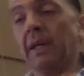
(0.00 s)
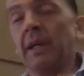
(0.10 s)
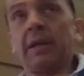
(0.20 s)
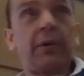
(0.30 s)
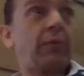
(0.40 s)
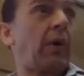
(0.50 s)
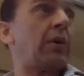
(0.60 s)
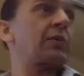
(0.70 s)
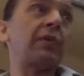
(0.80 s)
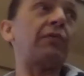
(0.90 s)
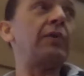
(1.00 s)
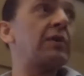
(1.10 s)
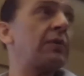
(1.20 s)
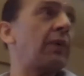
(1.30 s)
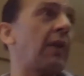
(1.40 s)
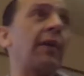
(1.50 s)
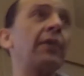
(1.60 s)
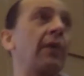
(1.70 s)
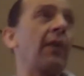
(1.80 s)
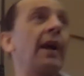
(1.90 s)
The Crows refused to allot
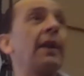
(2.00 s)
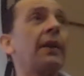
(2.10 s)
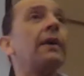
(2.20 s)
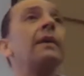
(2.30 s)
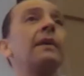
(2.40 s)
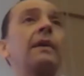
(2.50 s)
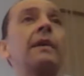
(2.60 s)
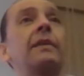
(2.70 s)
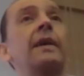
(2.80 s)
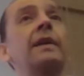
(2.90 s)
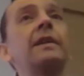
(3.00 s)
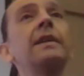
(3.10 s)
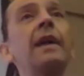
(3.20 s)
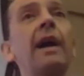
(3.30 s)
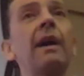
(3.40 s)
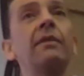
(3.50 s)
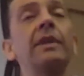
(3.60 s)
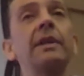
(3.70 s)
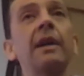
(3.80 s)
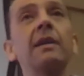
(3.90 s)
their land. They didn't have
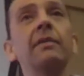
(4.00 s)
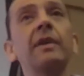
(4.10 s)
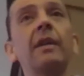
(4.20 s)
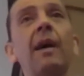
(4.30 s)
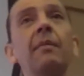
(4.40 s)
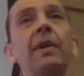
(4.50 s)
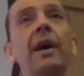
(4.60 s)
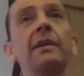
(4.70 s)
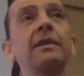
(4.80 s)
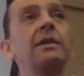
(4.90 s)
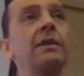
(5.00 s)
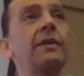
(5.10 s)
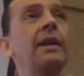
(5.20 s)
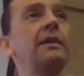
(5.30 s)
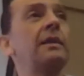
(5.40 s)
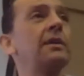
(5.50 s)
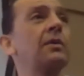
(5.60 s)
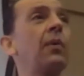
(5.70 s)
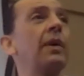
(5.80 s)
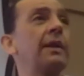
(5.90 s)
any kind of an allotment act until
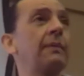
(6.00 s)
1920.